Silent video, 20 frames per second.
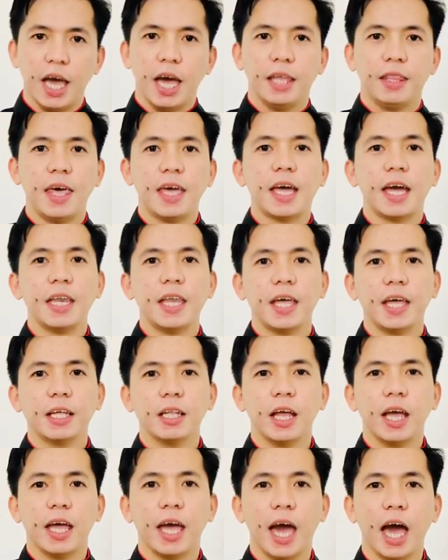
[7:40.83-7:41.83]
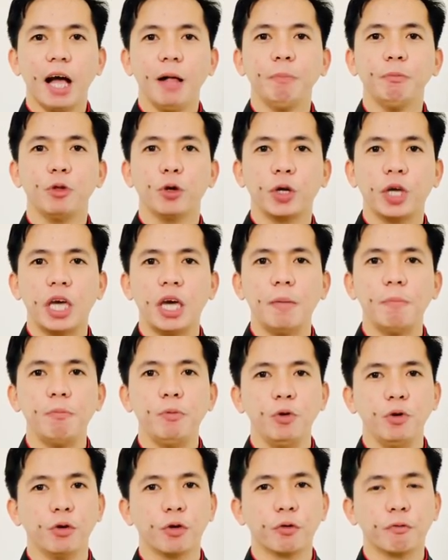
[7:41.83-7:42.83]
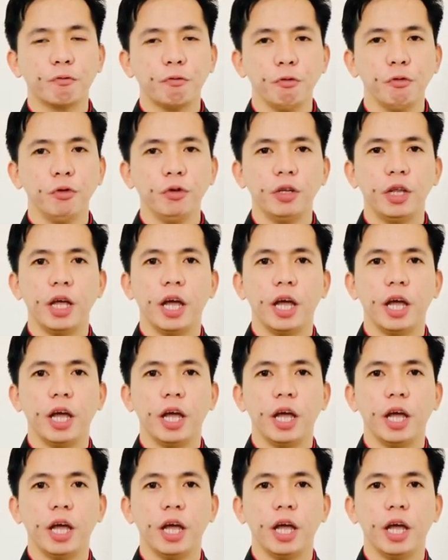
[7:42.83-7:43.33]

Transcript: They can help to keep your food